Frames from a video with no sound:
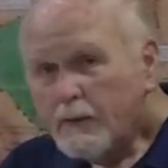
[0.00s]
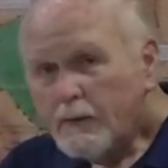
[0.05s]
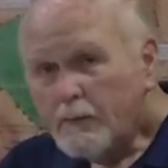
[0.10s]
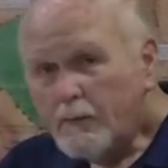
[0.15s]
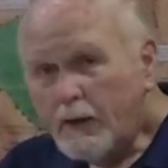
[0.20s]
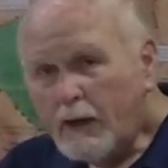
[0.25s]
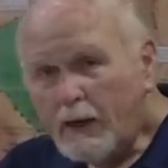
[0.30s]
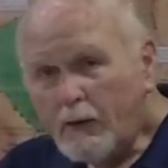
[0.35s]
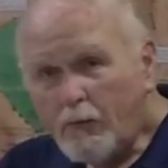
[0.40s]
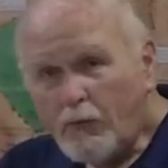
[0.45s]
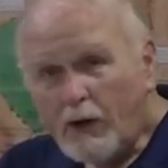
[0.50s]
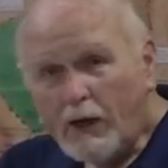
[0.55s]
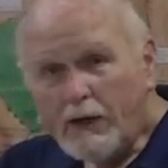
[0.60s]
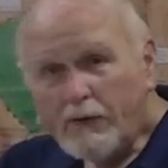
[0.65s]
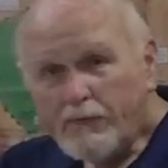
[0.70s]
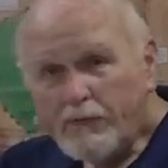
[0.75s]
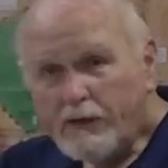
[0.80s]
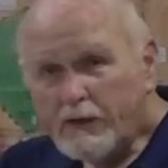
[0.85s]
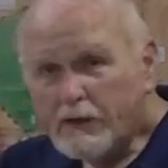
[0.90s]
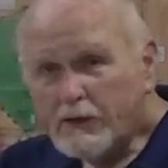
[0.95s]
My
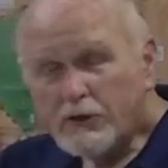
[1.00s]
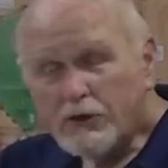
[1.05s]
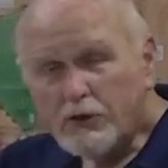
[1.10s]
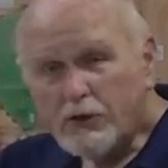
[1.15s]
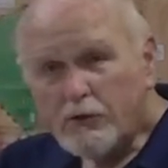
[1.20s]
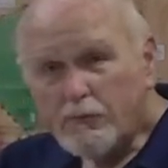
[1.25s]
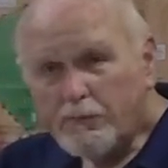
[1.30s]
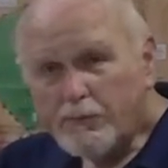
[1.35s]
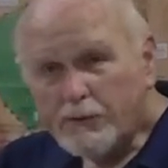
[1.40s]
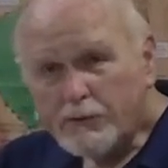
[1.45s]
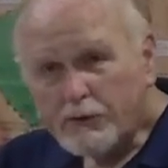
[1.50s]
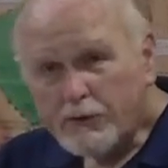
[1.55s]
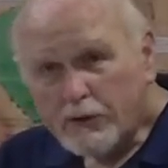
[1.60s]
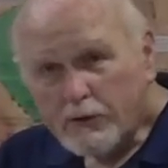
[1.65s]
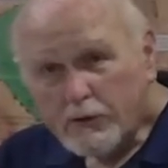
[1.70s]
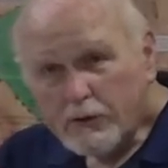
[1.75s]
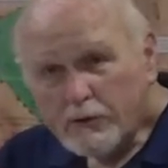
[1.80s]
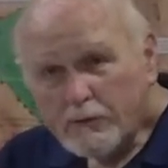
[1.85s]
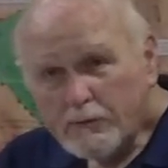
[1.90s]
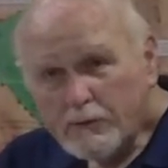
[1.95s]
wife gets so
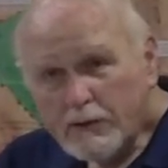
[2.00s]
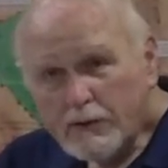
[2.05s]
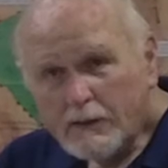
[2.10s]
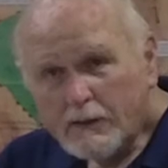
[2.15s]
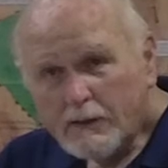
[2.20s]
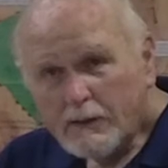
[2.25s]
perturbed